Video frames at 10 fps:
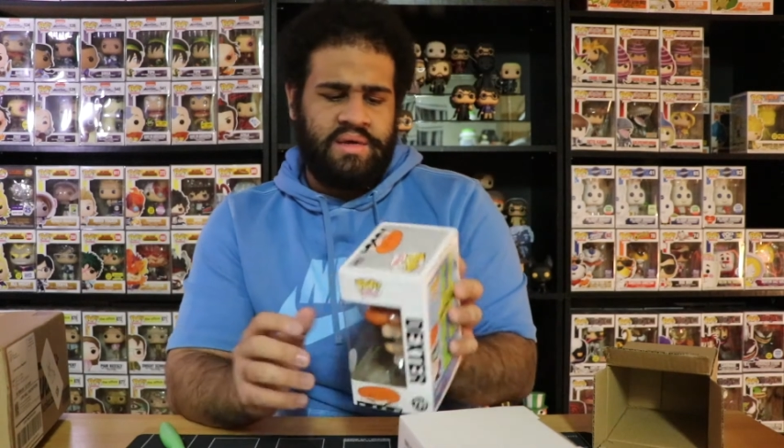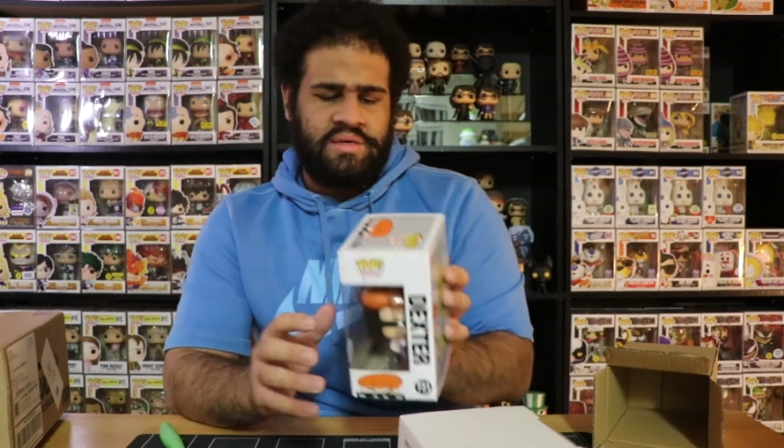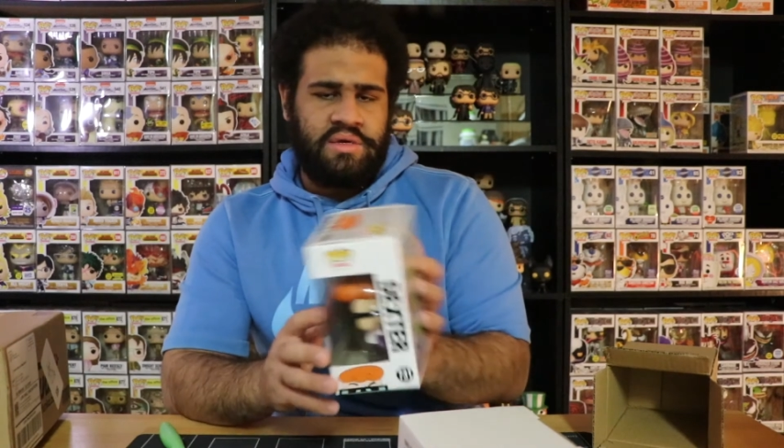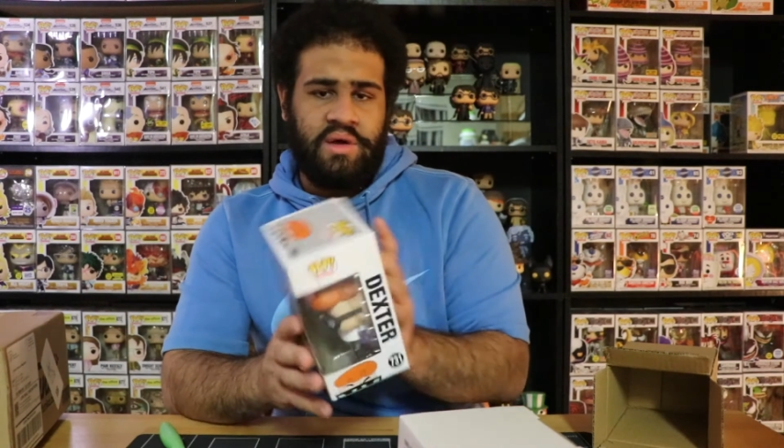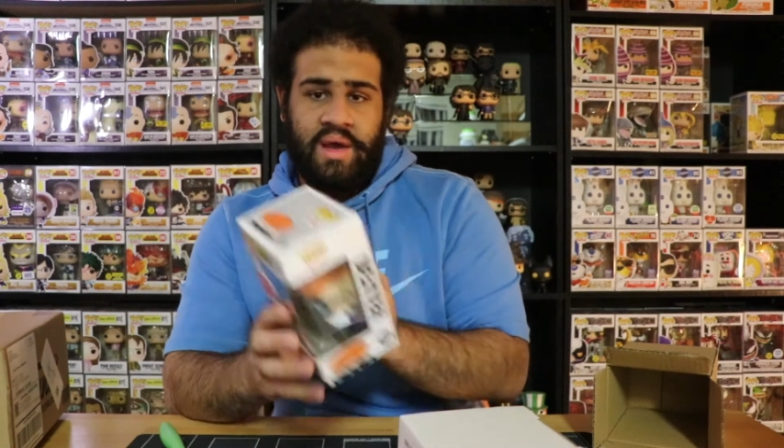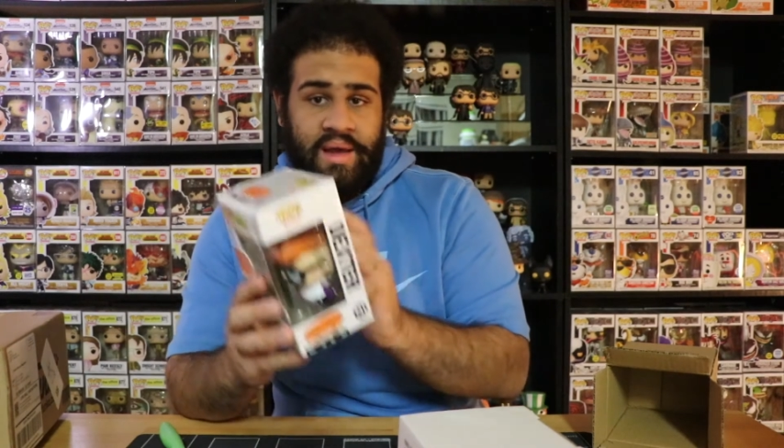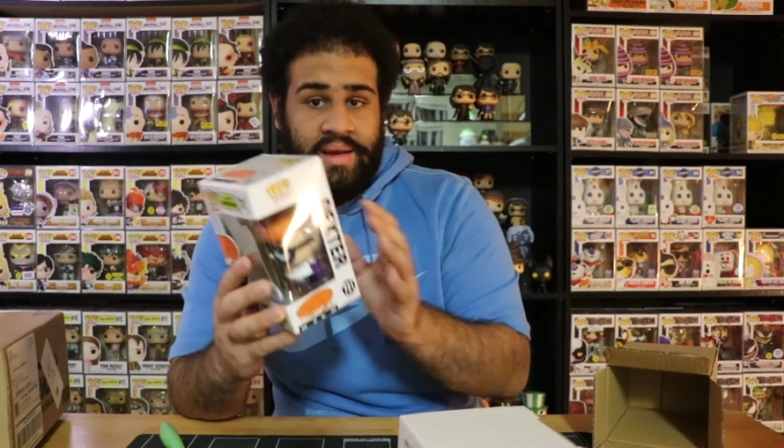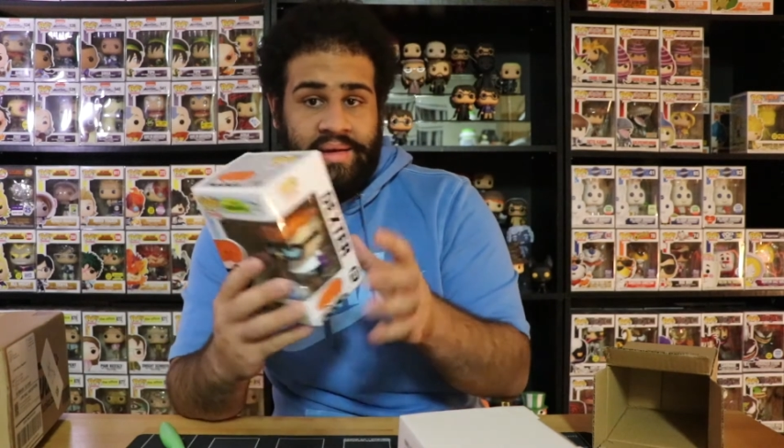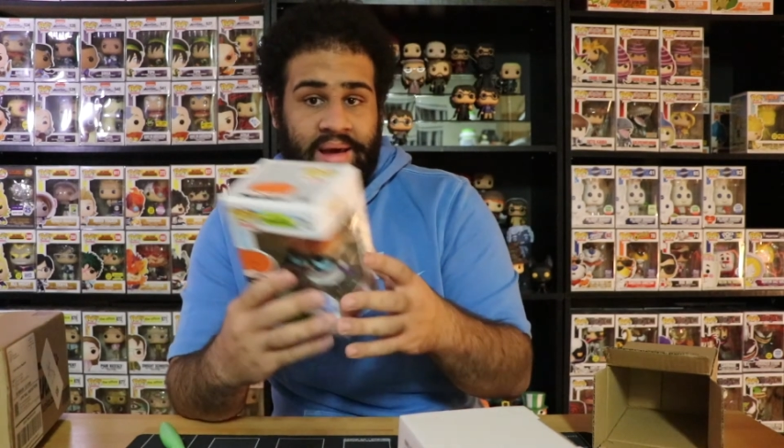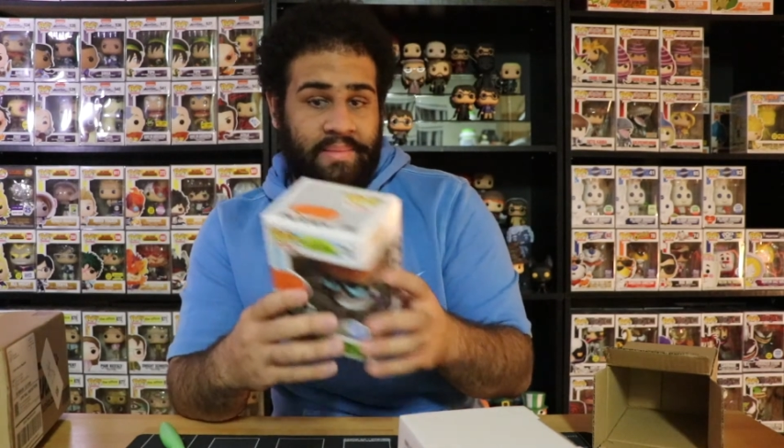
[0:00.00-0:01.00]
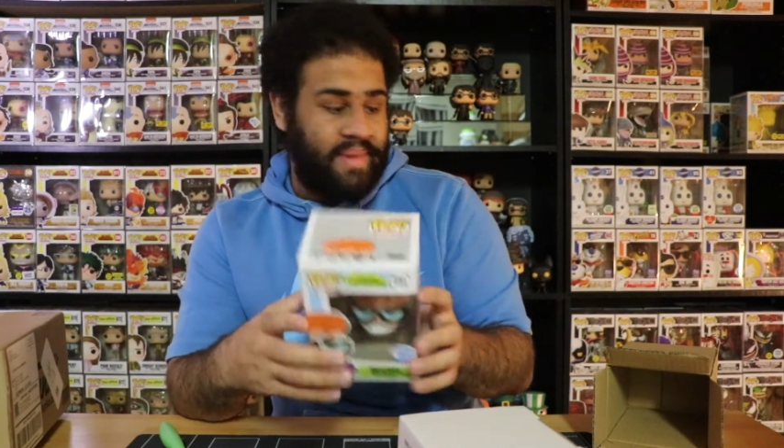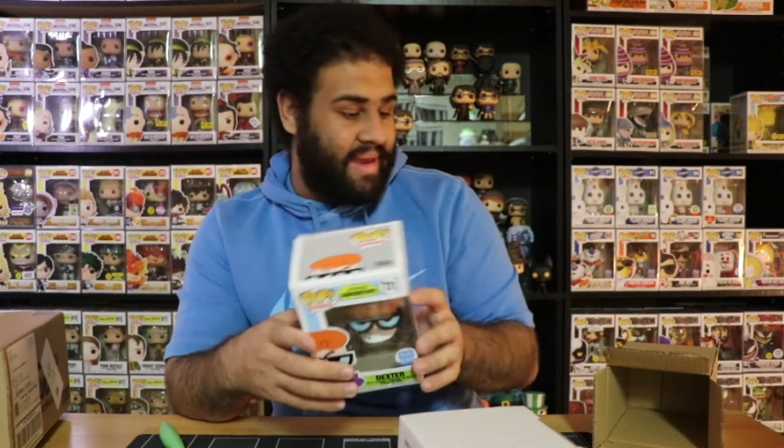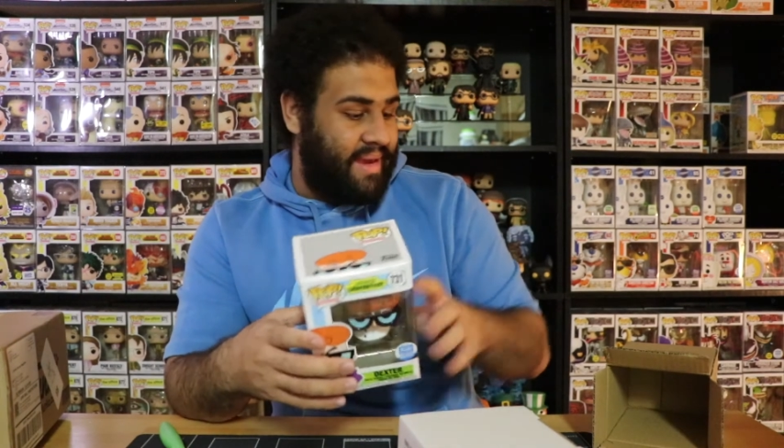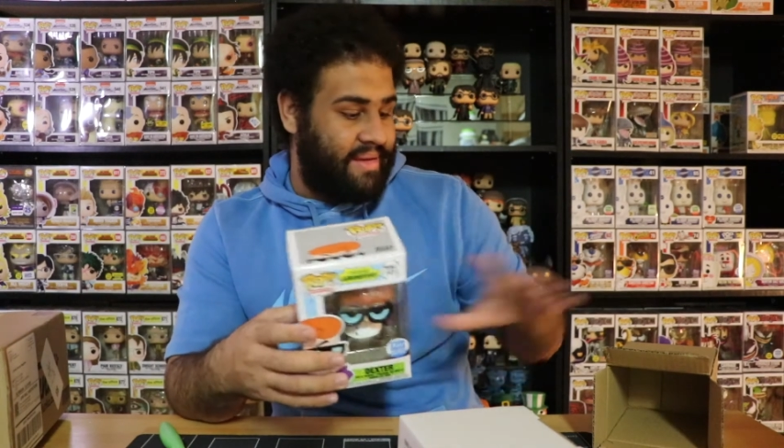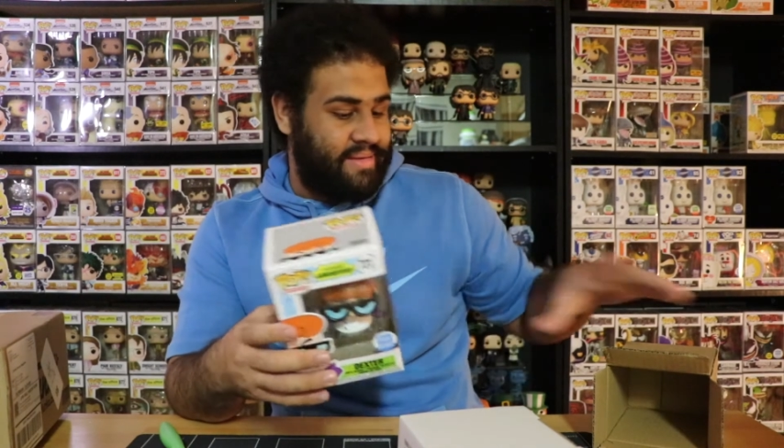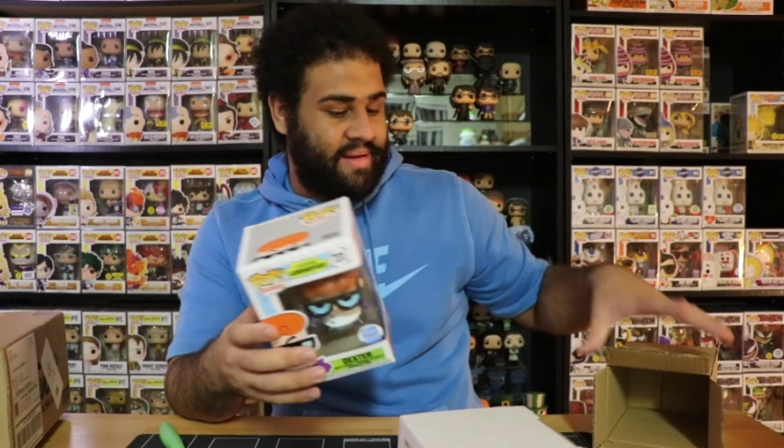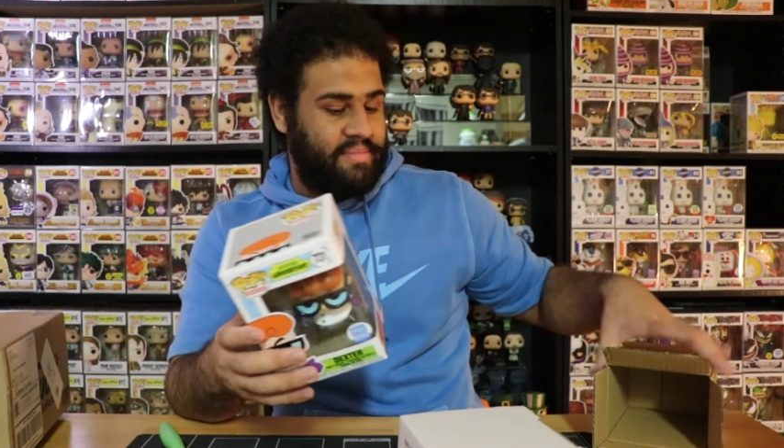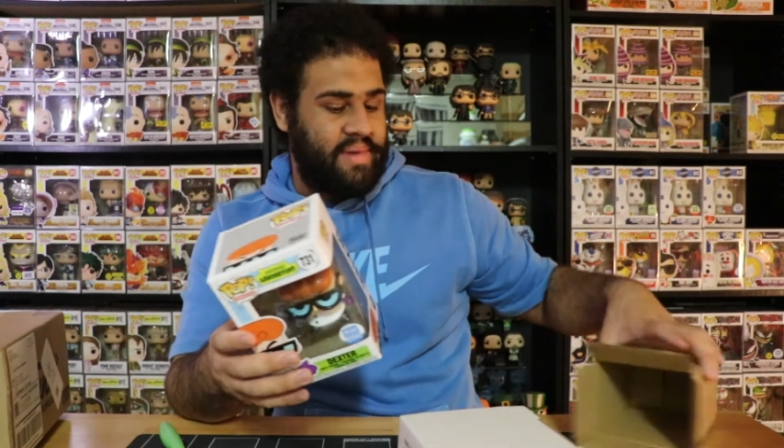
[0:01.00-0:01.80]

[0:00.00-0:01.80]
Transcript: So yeah, not bad. Not